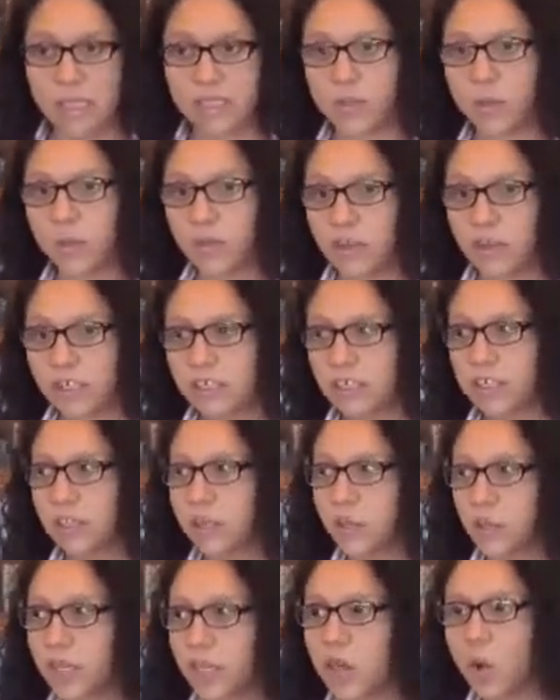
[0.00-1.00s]
So there's
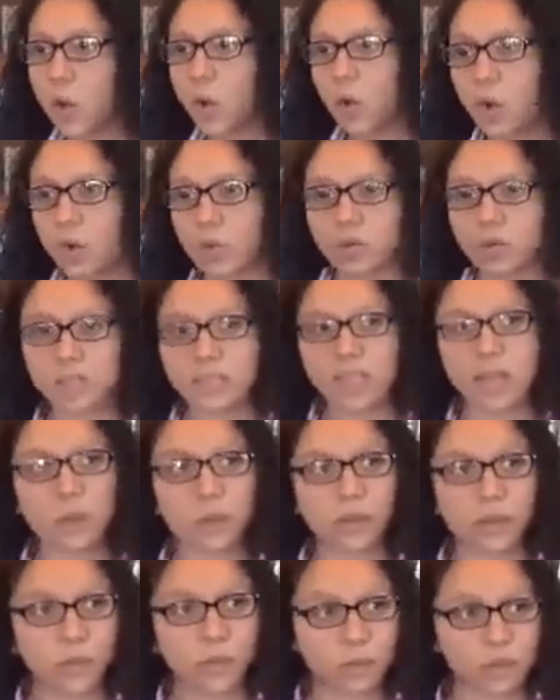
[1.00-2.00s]
3 oils
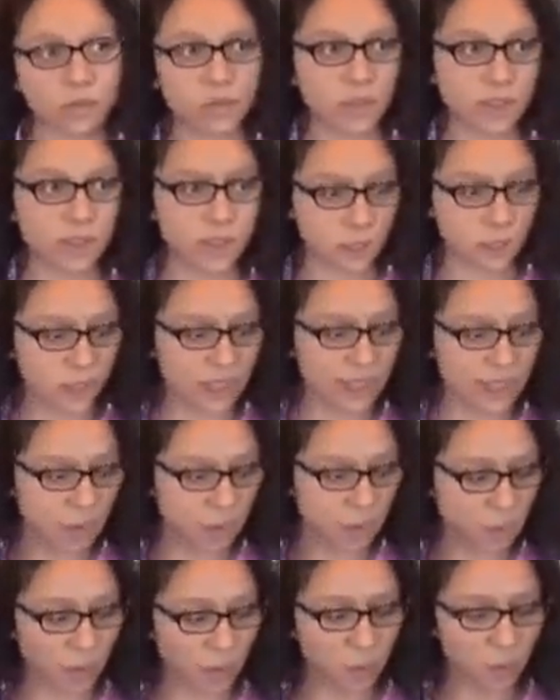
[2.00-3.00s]
that we use for this
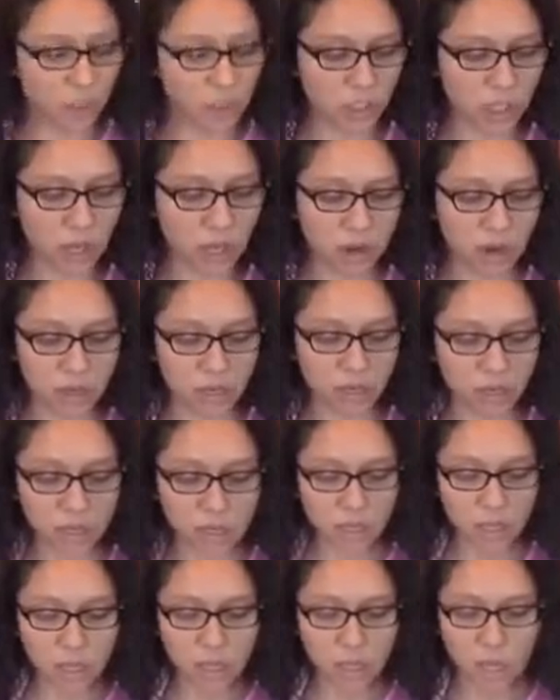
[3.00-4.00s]
recipe, which are
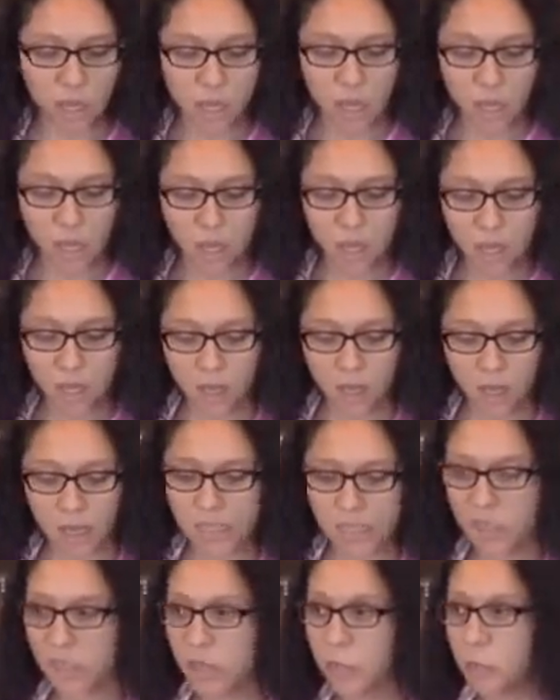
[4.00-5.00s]

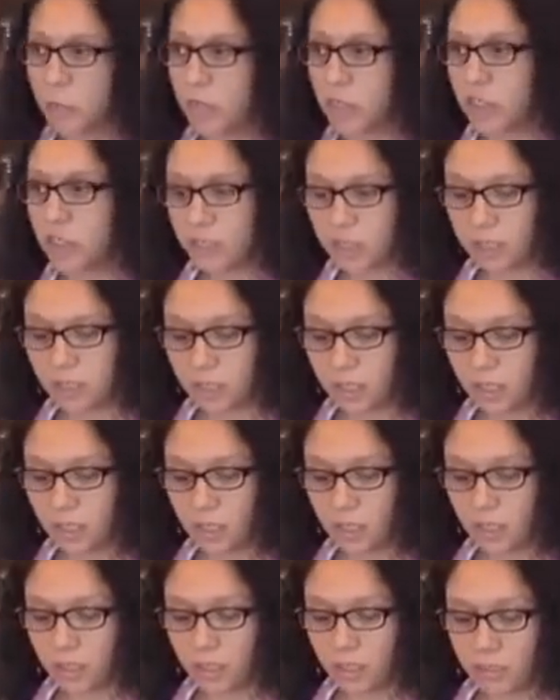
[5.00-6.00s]
extra virgin
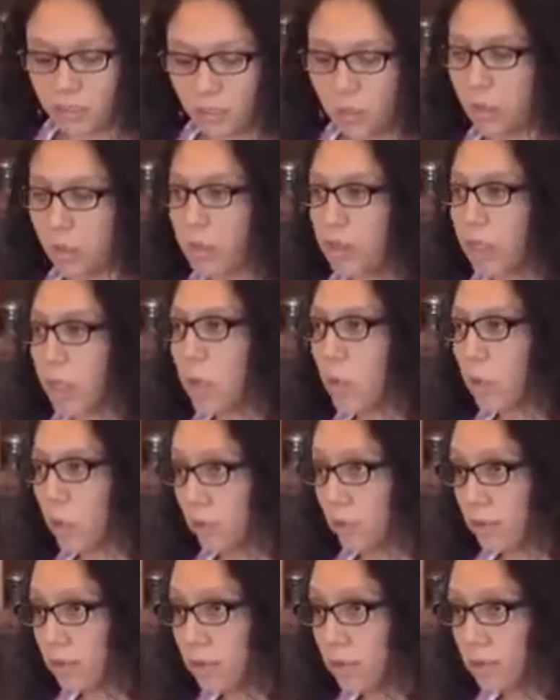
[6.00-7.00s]
coconut
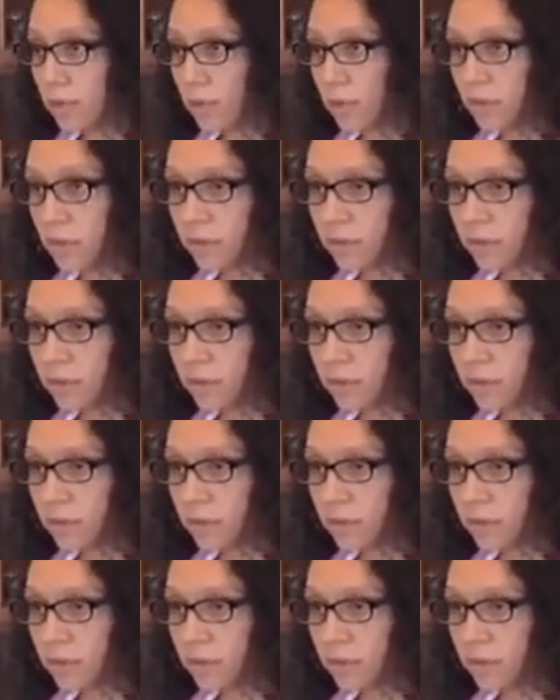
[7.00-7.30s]
oil,